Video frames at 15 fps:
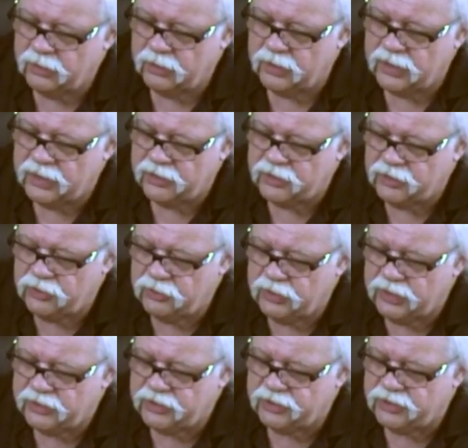that you
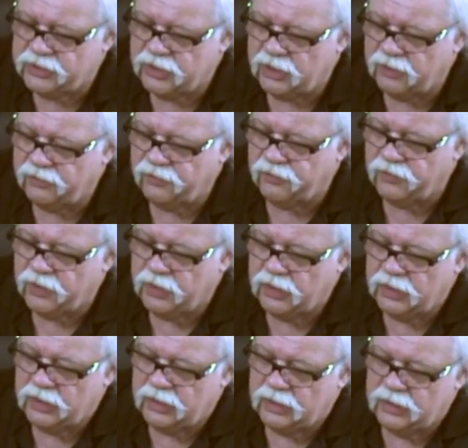get yourself
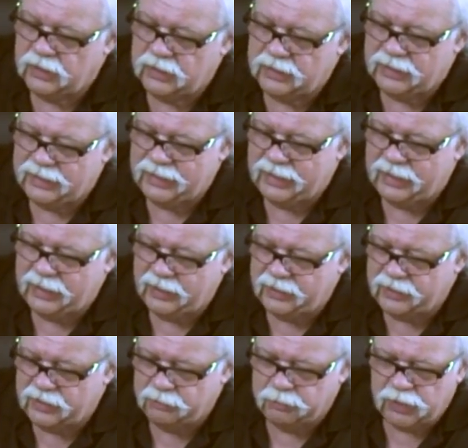a
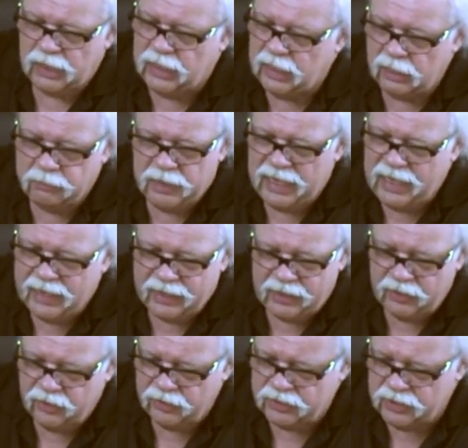Ziploc
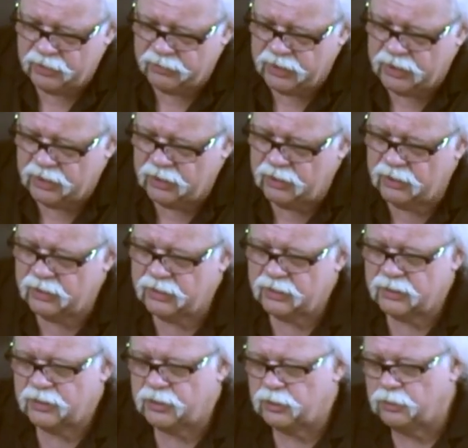baggie or something
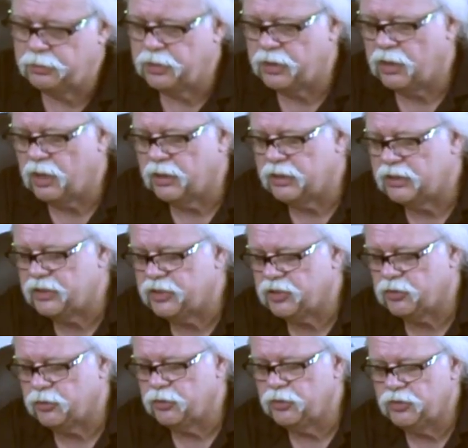to put all these
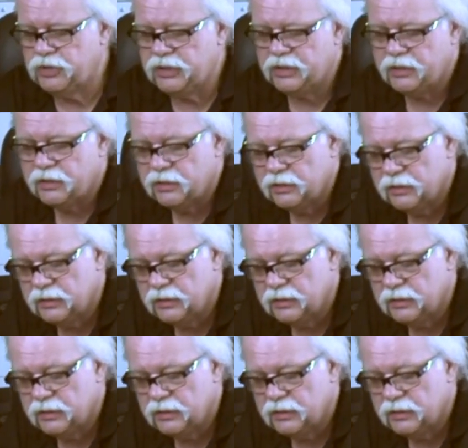screws in,